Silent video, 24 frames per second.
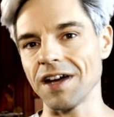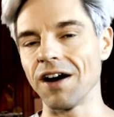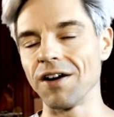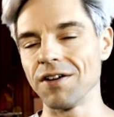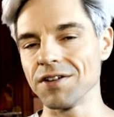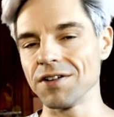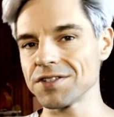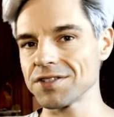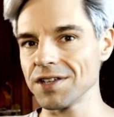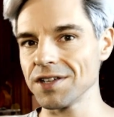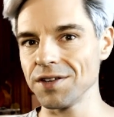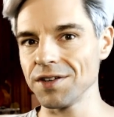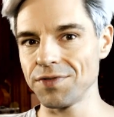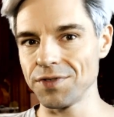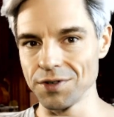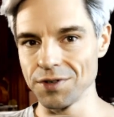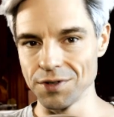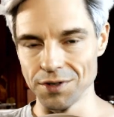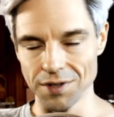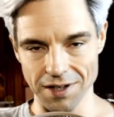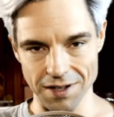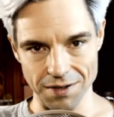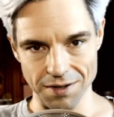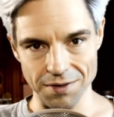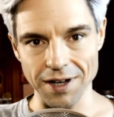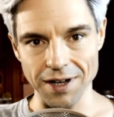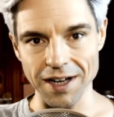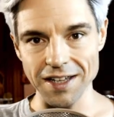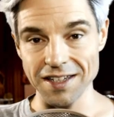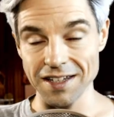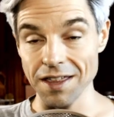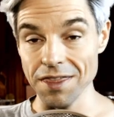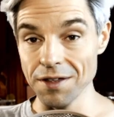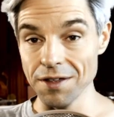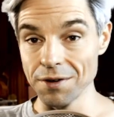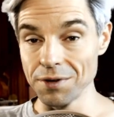Also, if you are right
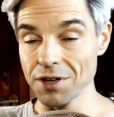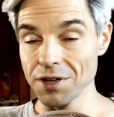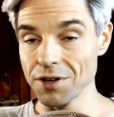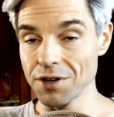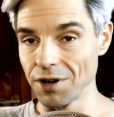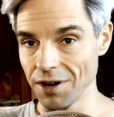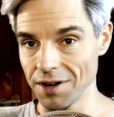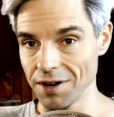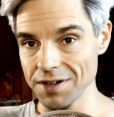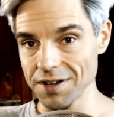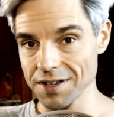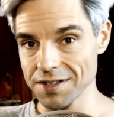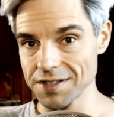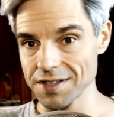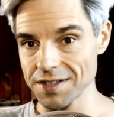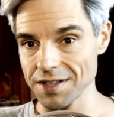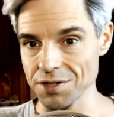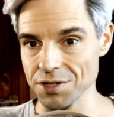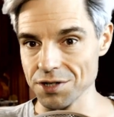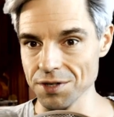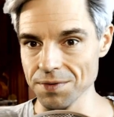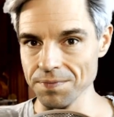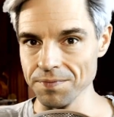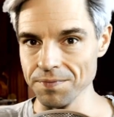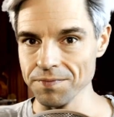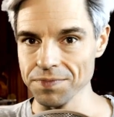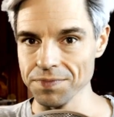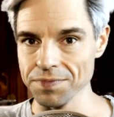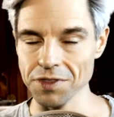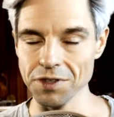in the recording session,